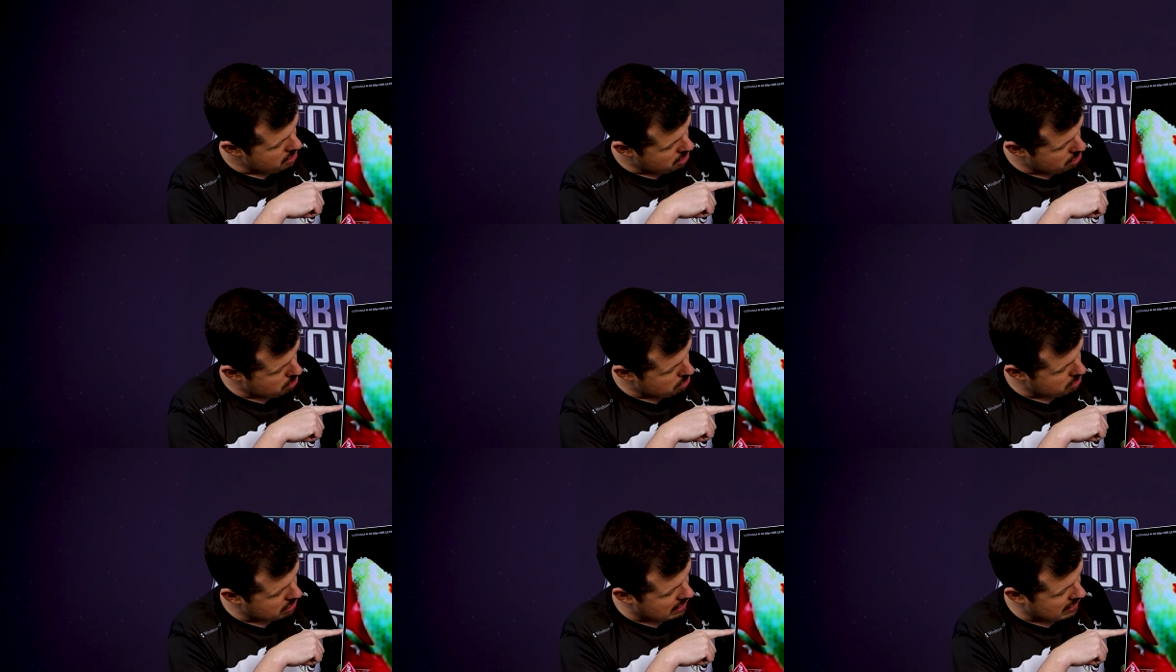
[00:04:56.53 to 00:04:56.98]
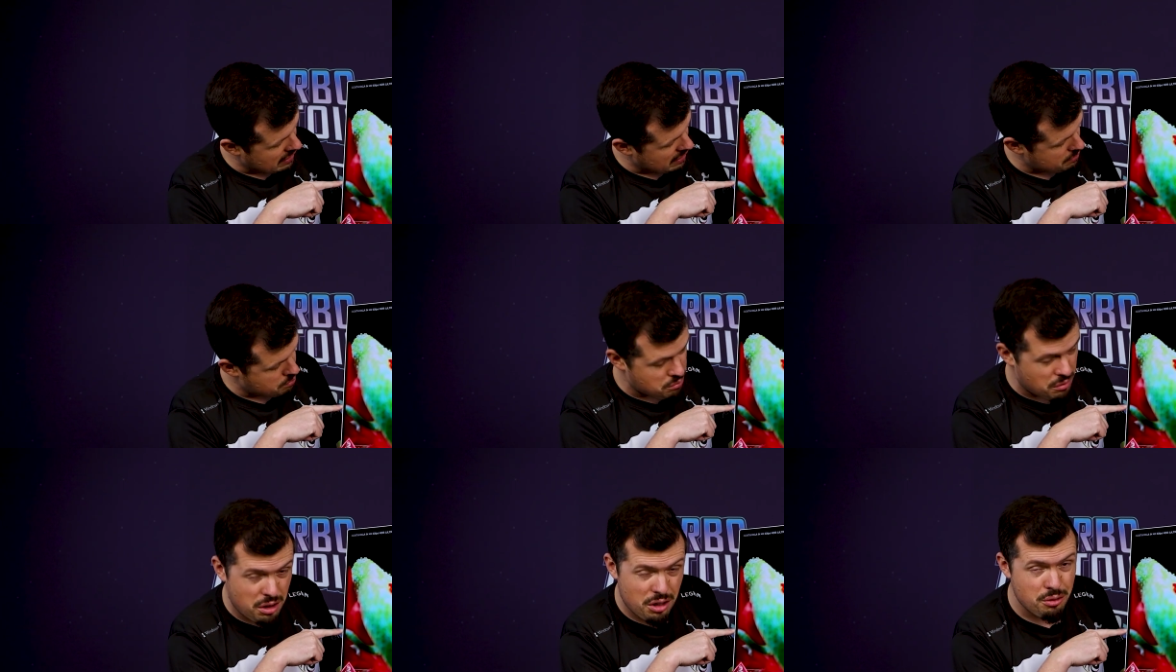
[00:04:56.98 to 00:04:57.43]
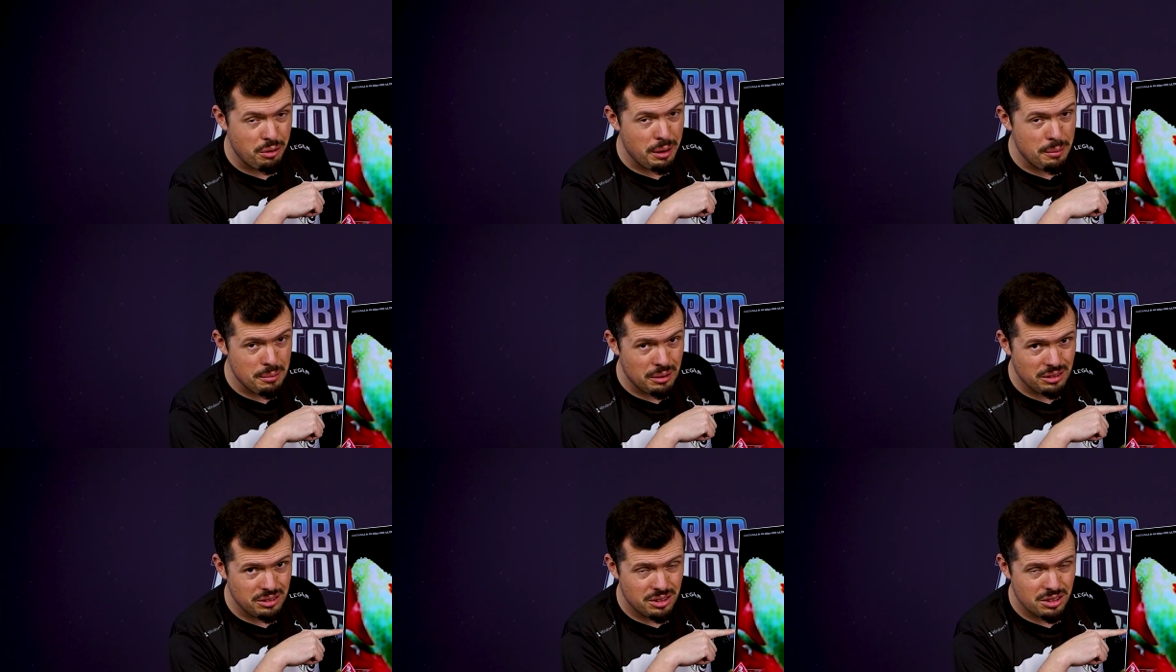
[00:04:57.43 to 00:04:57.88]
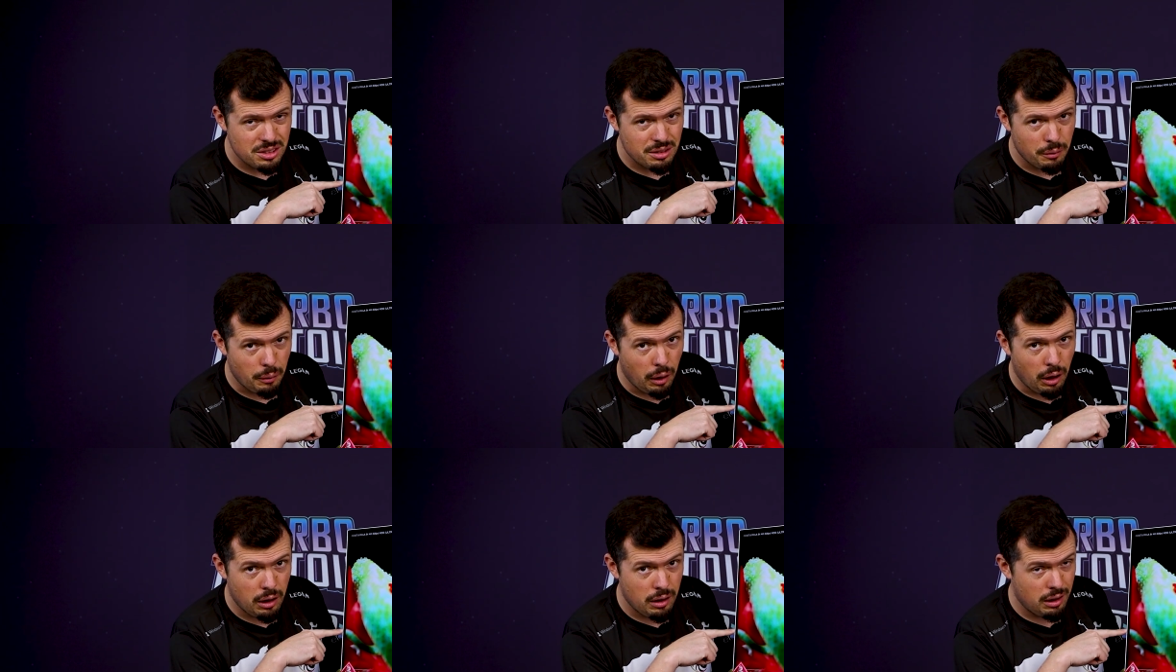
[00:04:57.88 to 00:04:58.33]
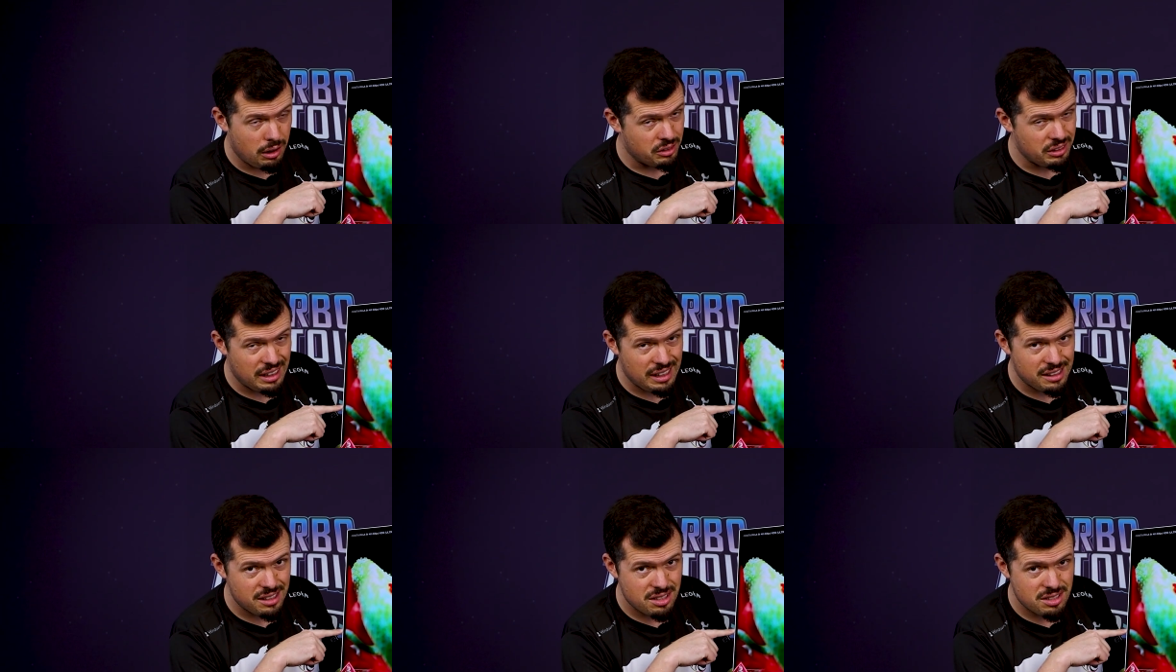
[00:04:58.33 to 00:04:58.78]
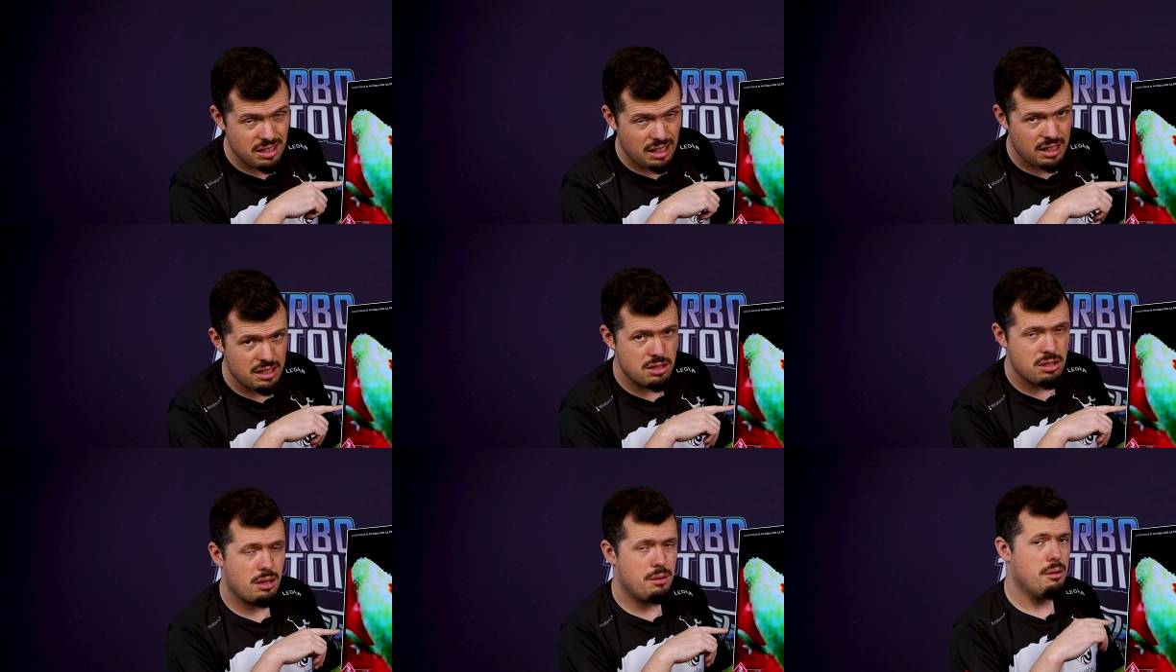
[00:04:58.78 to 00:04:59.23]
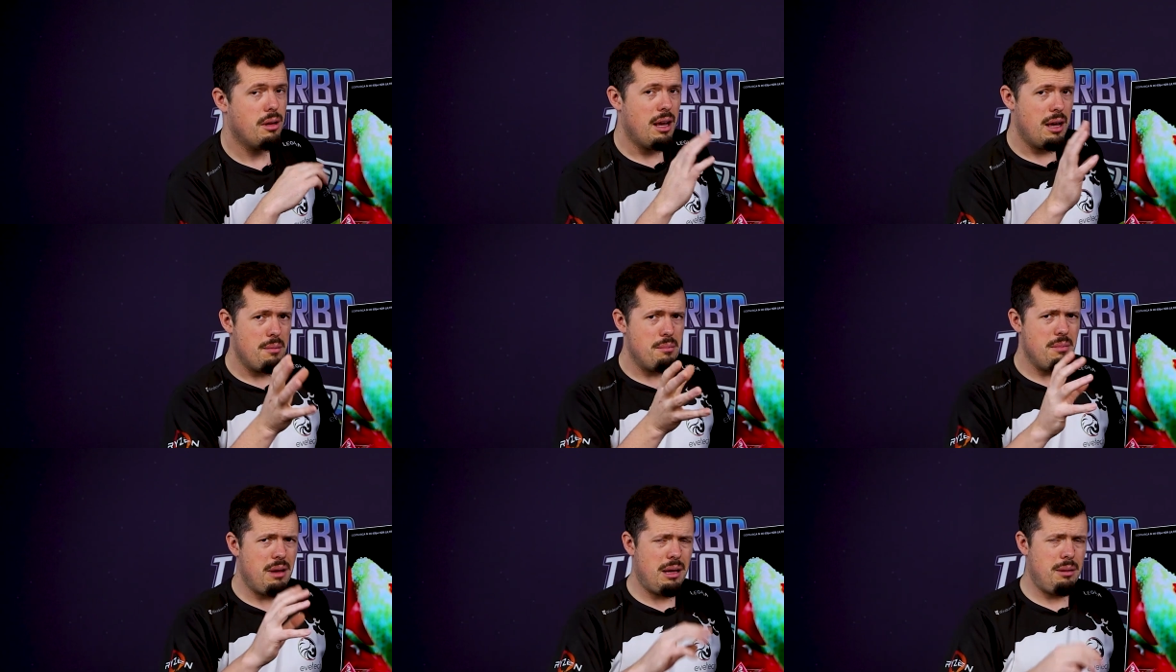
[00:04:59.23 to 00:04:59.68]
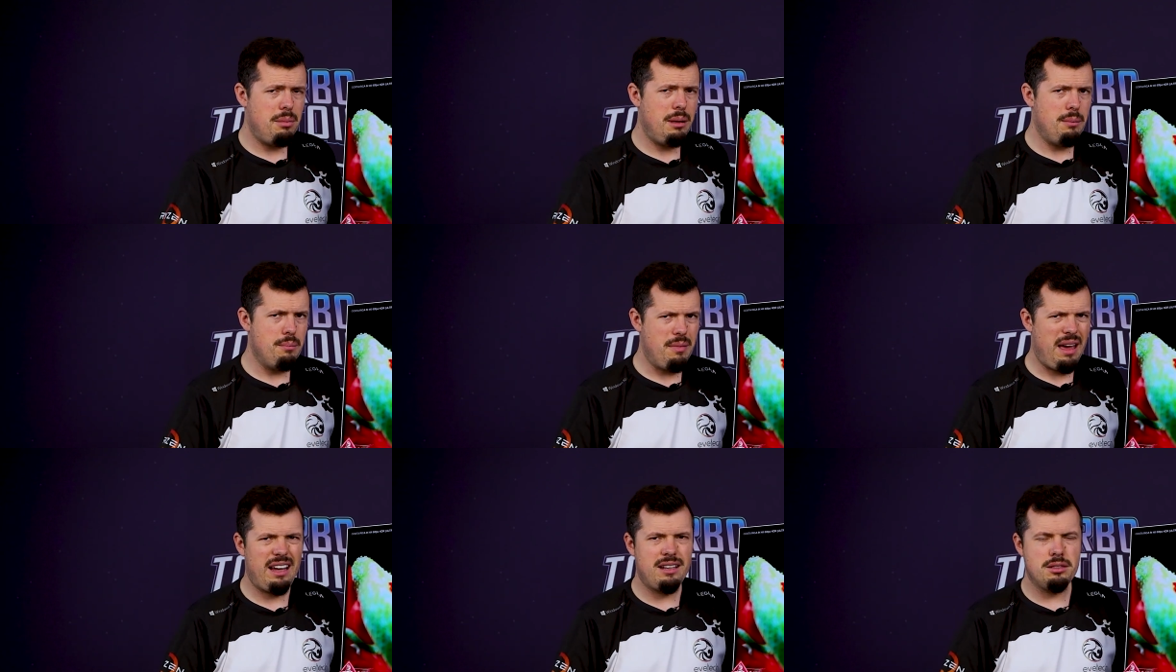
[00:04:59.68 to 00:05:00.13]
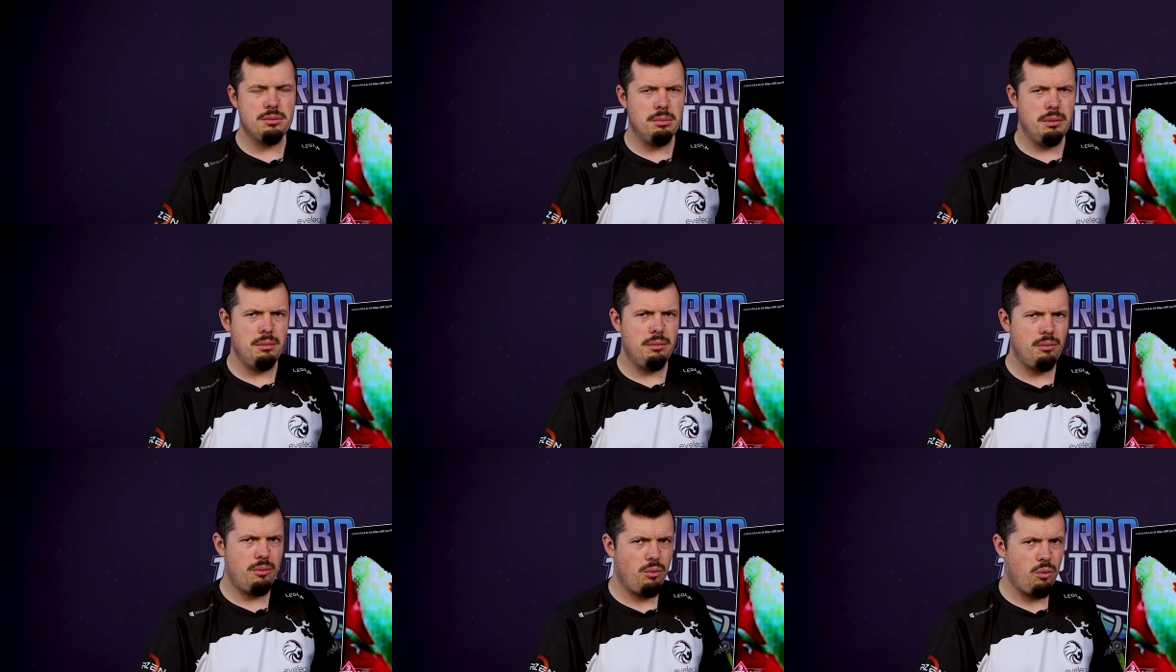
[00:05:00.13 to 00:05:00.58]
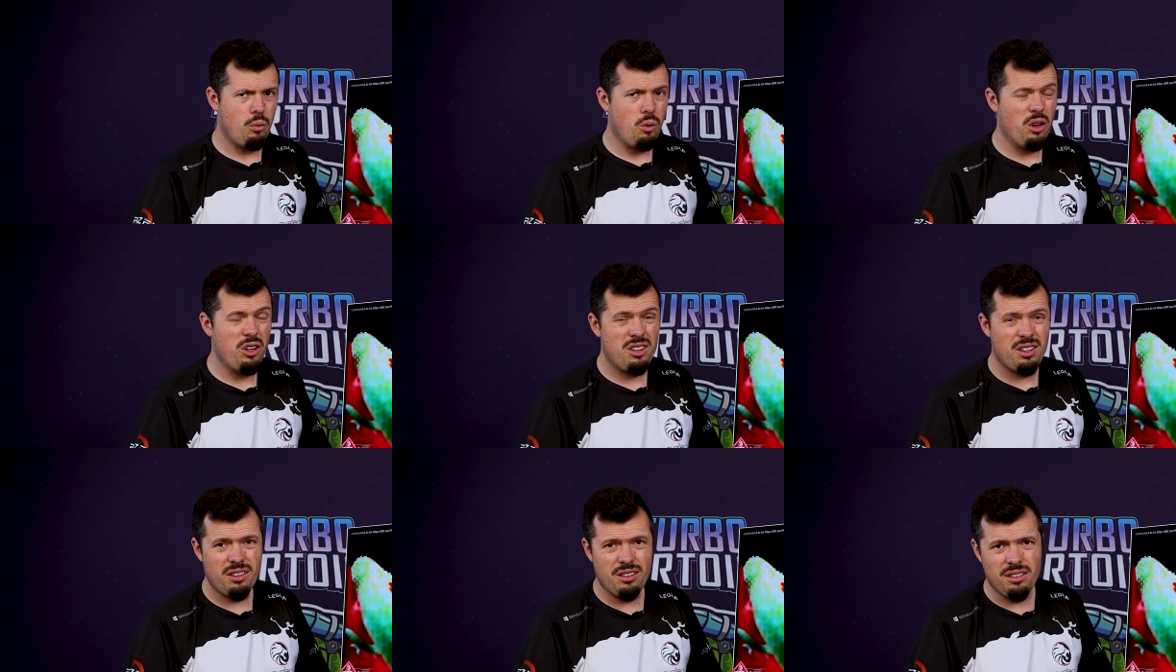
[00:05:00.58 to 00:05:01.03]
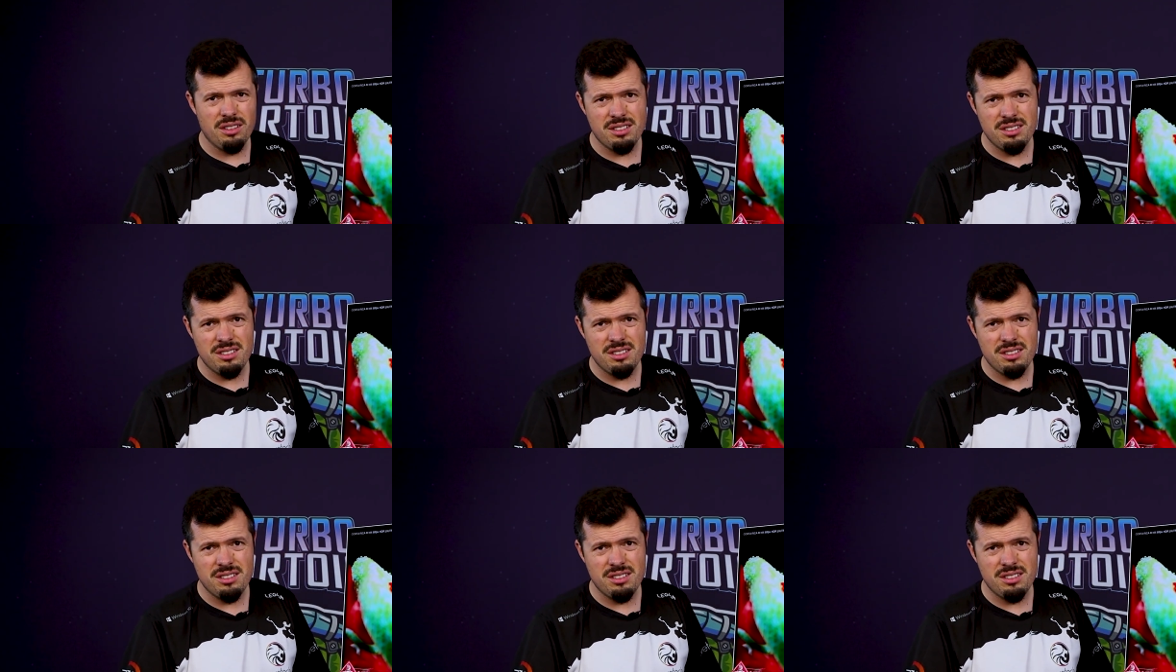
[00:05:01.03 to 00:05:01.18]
you're looking at 3 mils on either side, so maybe maximum width,